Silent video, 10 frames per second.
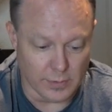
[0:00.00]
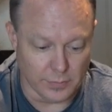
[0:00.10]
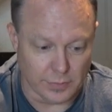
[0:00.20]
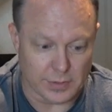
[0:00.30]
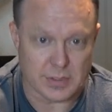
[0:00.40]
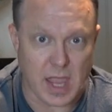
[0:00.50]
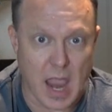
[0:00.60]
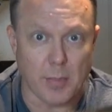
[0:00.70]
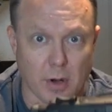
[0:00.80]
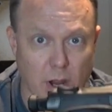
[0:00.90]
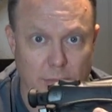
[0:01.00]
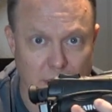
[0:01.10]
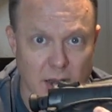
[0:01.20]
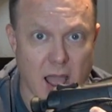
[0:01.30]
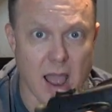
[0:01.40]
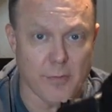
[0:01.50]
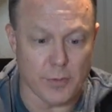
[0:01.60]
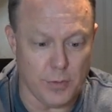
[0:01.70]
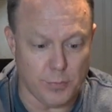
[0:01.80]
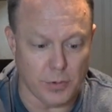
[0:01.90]
This camera comes alive
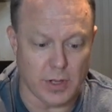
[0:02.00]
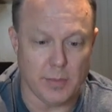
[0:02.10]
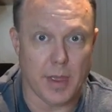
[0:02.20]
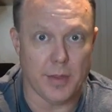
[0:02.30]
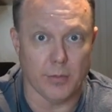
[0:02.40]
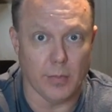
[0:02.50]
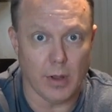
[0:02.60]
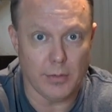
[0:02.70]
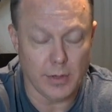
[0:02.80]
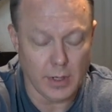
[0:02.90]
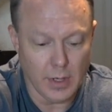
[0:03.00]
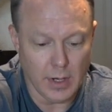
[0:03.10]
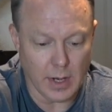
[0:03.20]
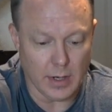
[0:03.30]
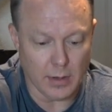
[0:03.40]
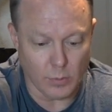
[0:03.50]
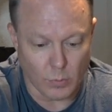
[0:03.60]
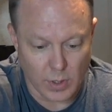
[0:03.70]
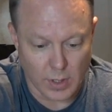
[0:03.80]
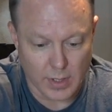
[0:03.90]
when you put it in manual mode, and it
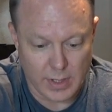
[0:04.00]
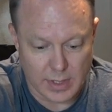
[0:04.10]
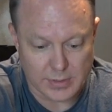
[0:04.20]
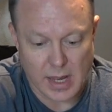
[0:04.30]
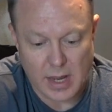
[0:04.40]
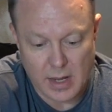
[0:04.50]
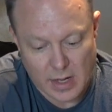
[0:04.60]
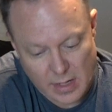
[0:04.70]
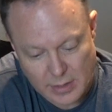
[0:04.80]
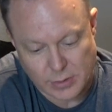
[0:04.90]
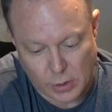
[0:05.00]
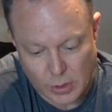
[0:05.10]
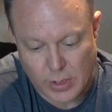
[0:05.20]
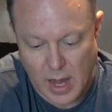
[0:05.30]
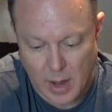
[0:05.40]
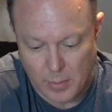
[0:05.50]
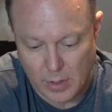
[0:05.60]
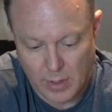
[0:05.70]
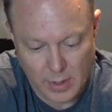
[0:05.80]
really is it's a good camera.